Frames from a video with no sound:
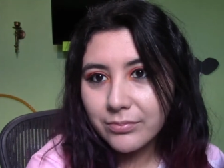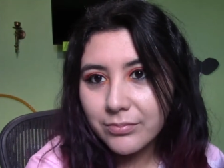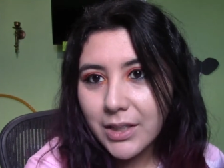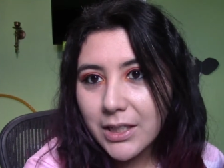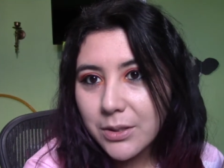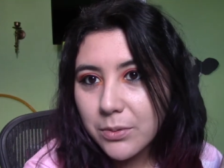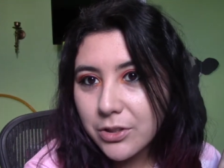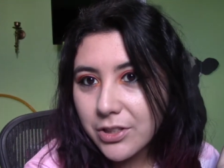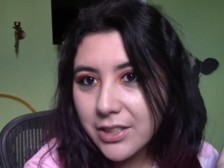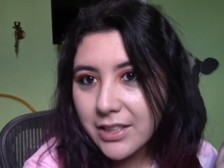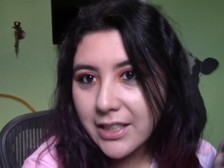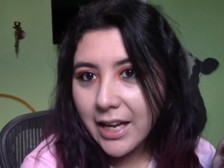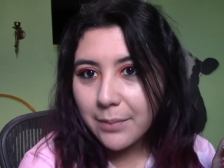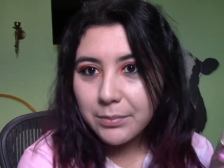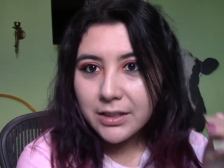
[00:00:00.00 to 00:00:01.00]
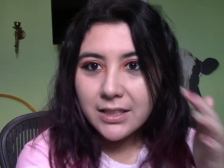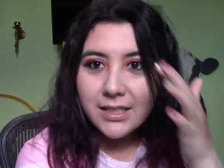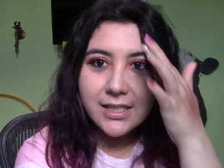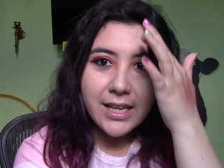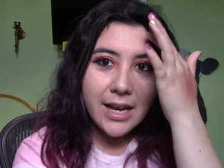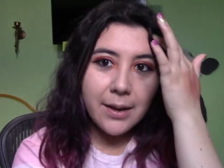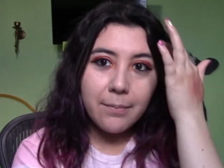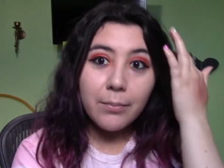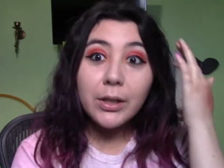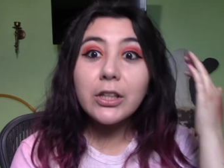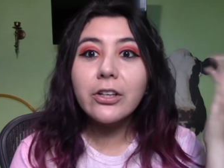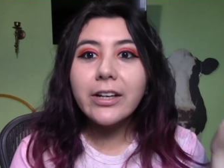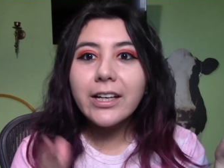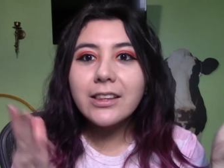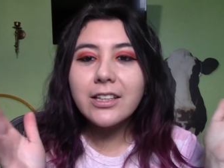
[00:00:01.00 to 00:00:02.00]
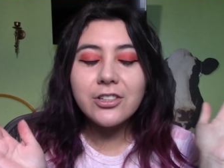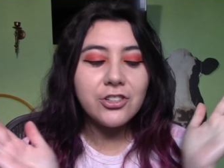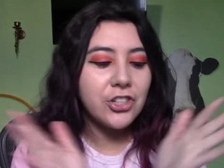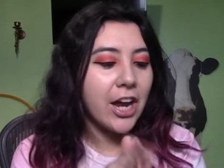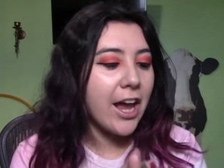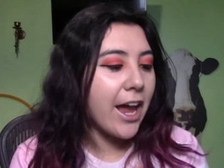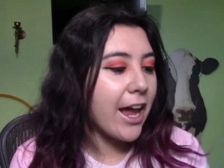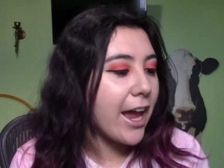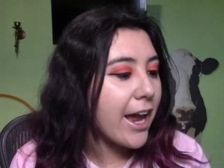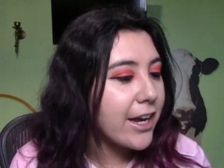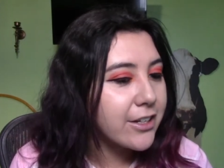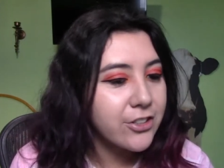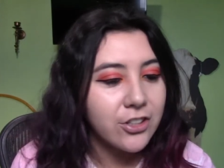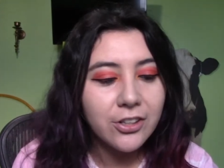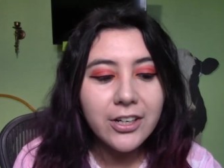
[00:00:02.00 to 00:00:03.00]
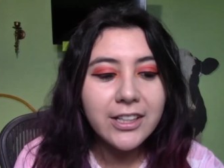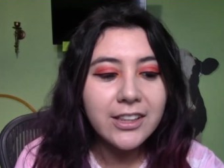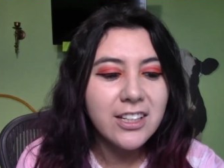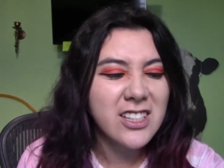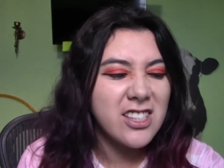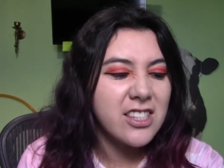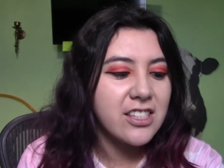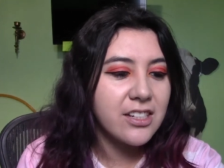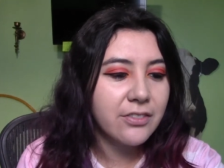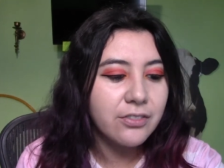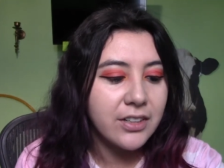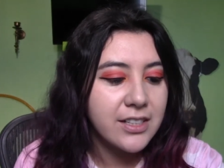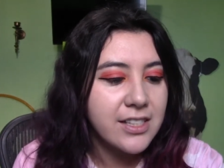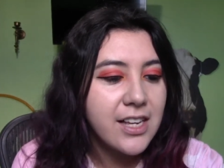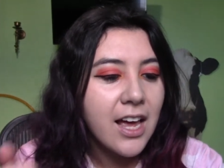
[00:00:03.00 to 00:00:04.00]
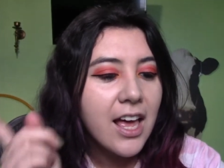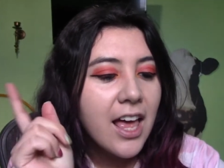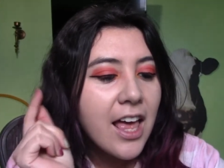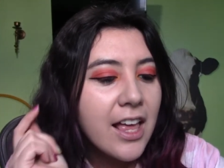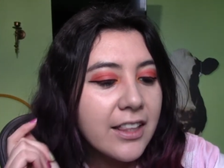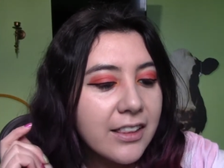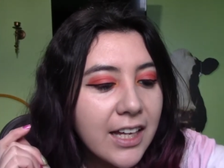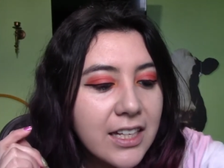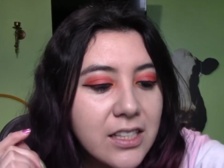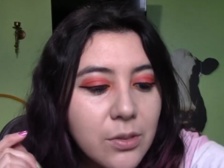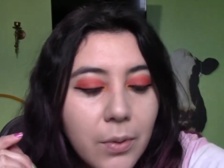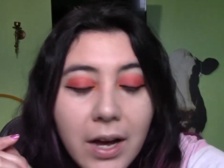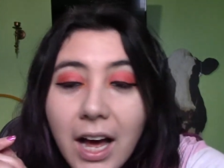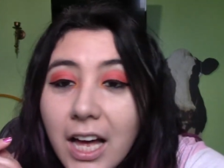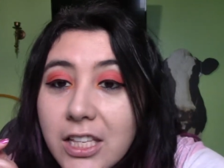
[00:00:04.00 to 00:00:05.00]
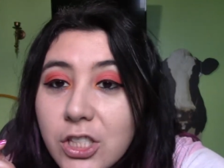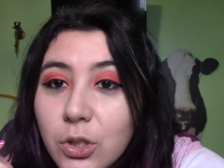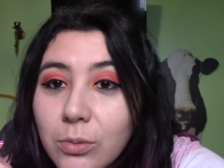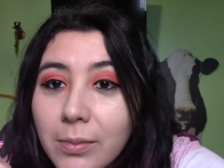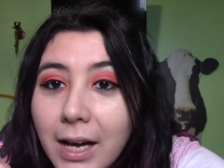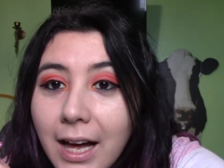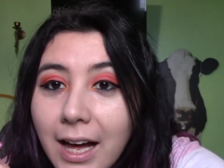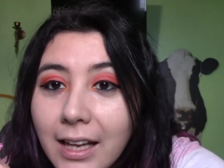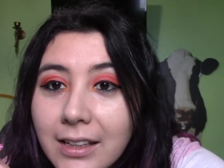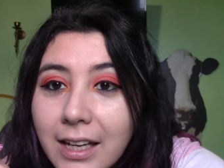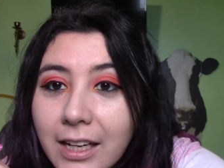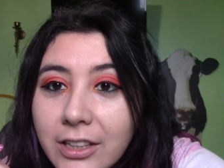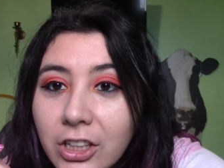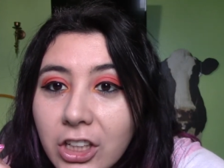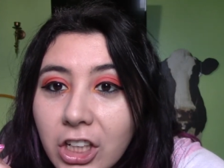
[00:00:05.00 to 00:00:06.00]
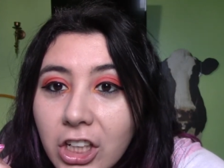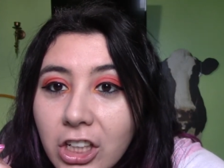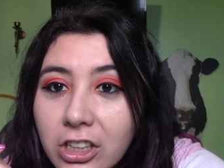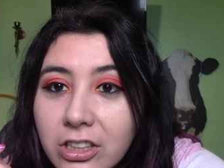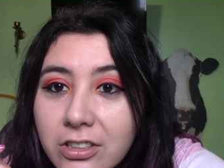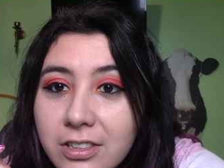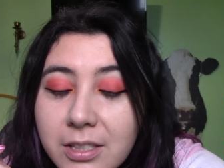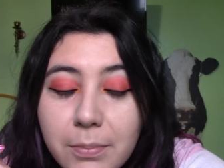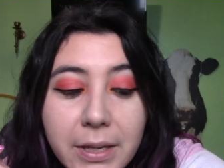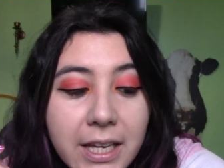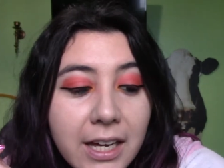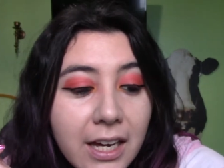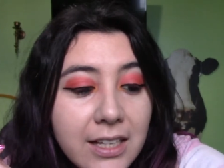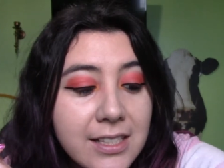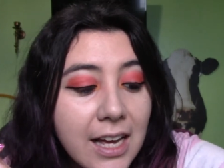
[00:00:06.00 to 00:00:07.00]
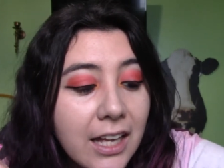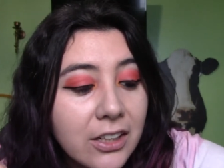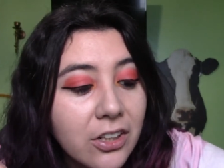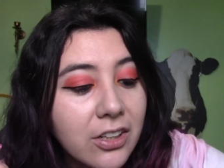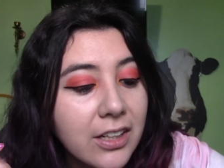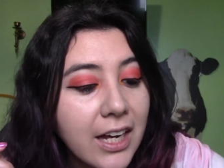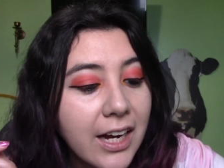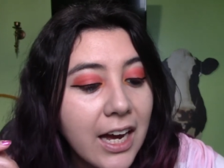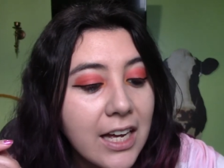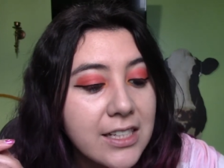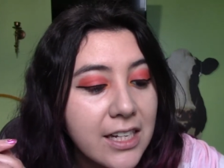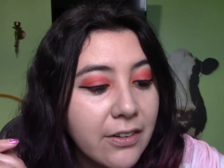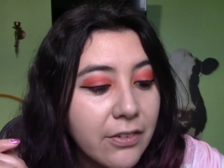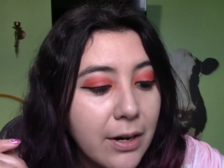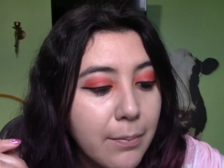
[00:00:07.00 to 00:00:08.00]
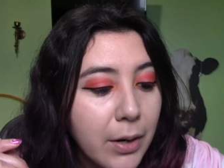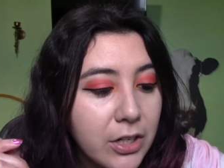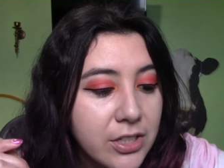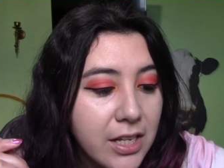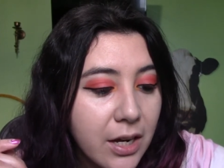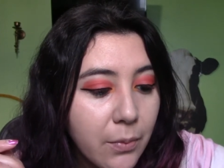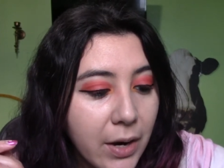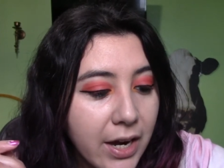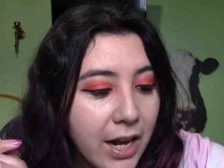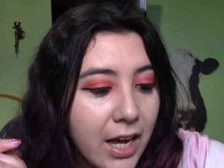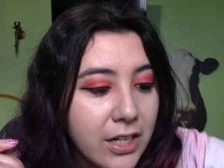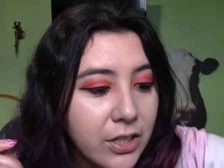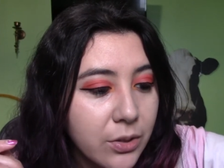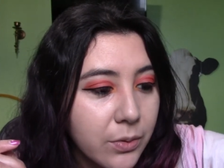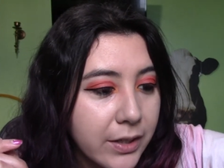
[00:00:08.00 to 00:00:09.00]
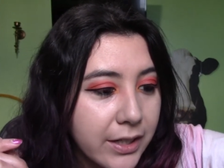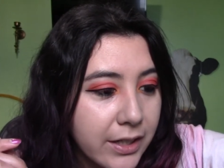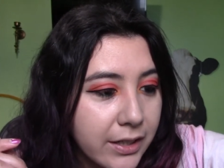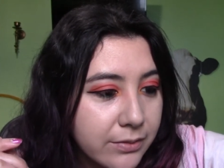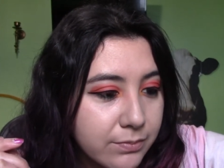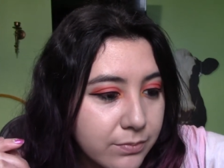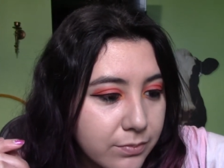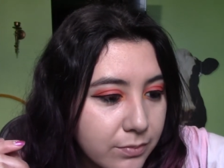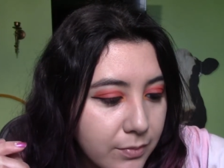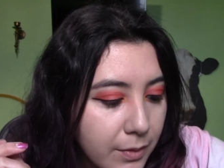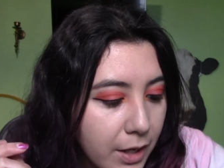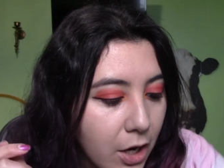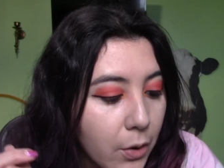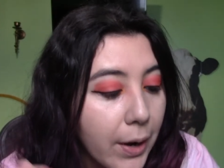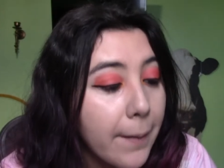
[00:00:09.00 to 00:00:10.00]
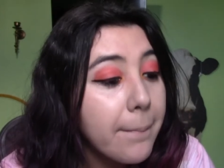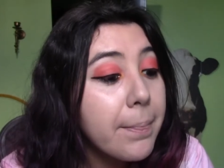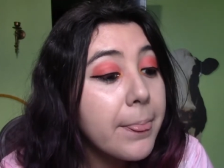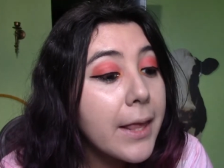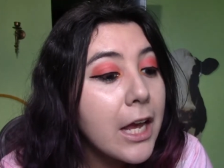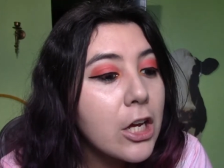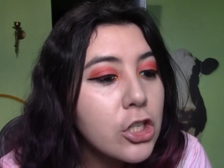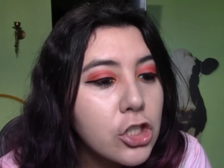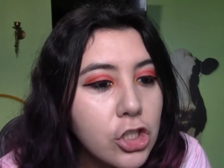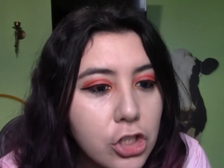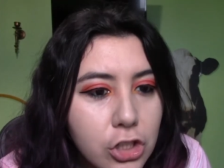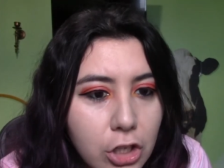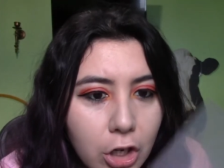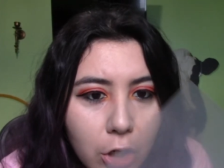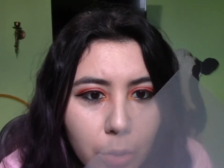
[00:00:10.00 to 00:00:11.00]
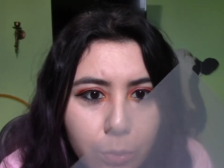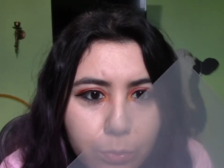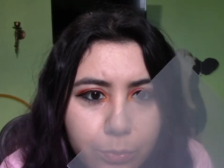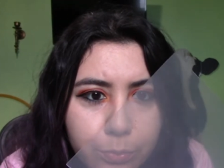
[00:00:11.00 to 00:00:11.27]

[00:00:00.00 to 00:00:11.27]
Might as well just kept it the same. But look at the change. Look at the difference. That's why I do my eyeliner, girls, because I look like a different person when I do it. Okay, so